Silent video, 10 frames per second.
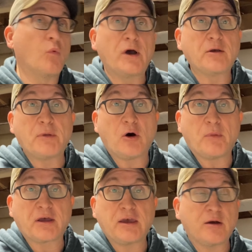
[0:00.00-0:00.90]
way to mount
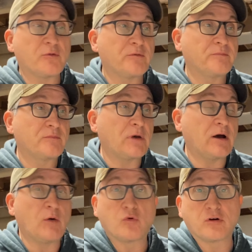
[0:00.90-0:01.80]
my camera.
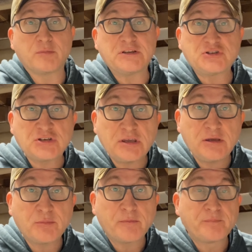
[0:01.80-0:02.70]
I want it to be
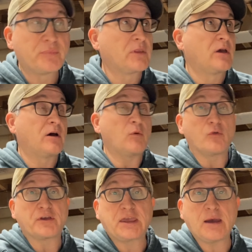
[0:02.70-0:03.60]
cheap. I
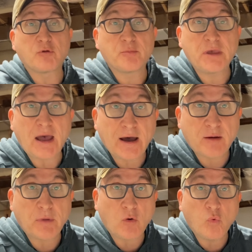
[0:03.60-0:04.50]
want the camera to be out
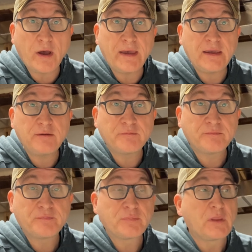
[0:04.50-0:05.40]
of my way,
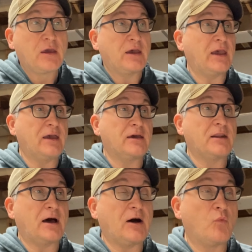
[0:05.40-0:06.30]

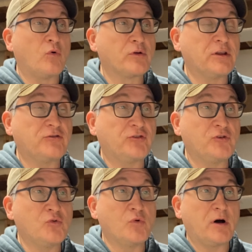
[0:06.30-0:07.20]
and I want it
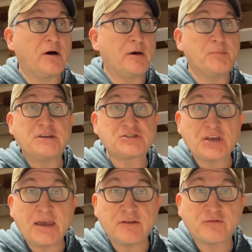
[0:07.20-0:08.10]
to be
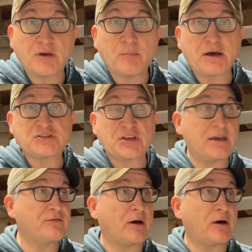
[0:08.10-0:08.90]
safe. And by safe, I